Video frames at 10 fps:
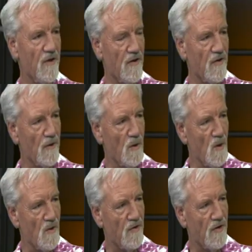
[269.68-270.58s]
exit
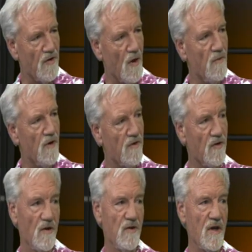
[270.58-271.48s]
clause, and so this
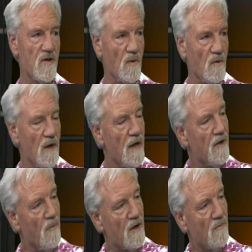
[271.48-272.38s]
is essential,
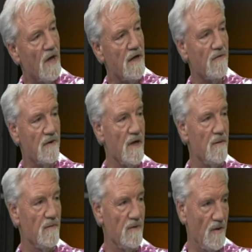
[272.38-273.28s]
the bottom line for
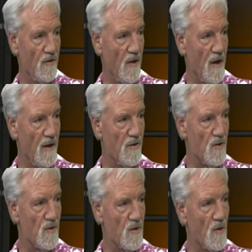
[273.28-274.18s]
them, that uh, to
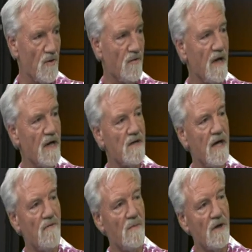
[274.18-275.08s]
ensure that they actually
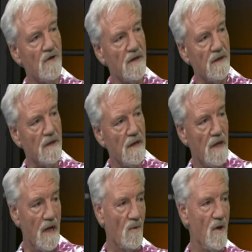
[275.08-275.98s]
have immunity,
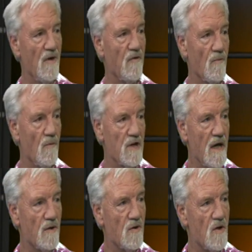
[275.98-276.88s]
otherwise
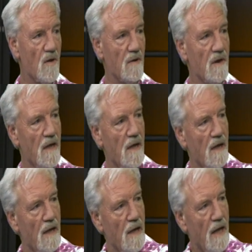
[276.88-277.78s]
retain control.
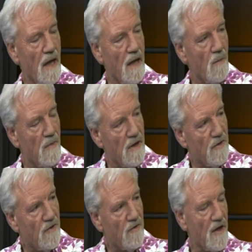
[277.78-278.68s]
Um,
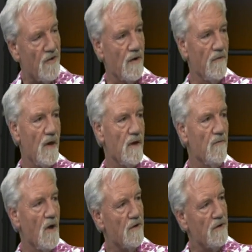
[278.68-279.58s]
and that sort of
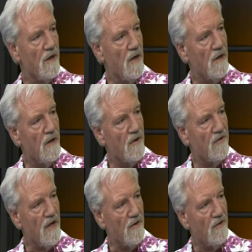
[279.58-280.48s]
unfolded in, in a
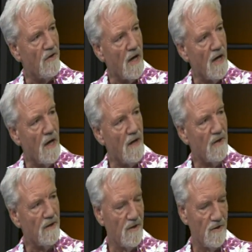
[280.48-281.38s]
sense. Uh, I
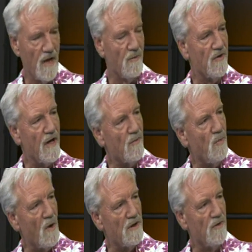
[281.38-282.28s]
think that that was another
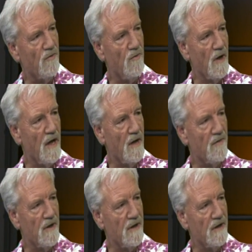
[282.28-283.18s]
point of uh,
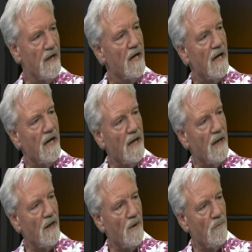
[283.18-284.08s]
the
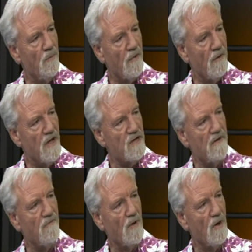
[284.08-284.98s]
um, the
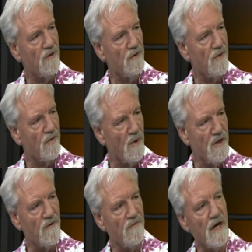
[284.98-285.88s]
regime felt that there was a
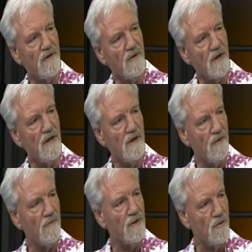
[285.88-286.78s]
breach of faith not only
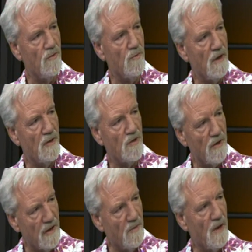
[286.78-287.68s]
with Ratu uh,
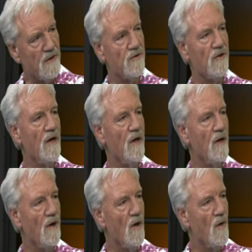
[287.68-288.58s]
Johnny, but
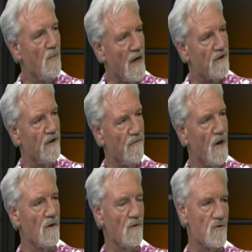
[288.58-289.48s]
uh, but the
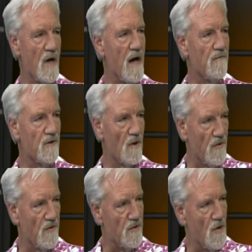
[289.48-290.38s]
final draft
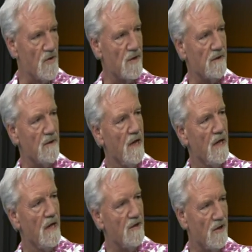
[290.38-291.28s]
constitution
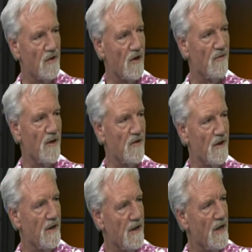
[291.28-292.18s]
didn't
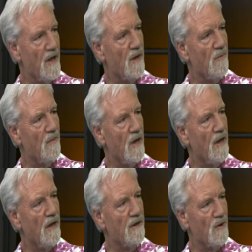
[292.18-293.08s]
explicitly um,
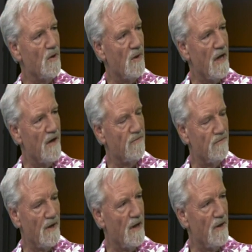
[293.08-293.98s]
uh, you know have
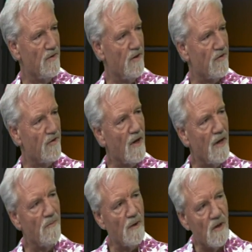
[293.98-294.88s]
uh, this
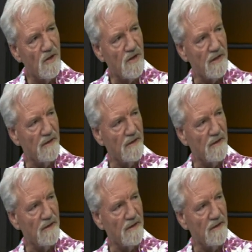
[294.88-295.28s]
um, immunity.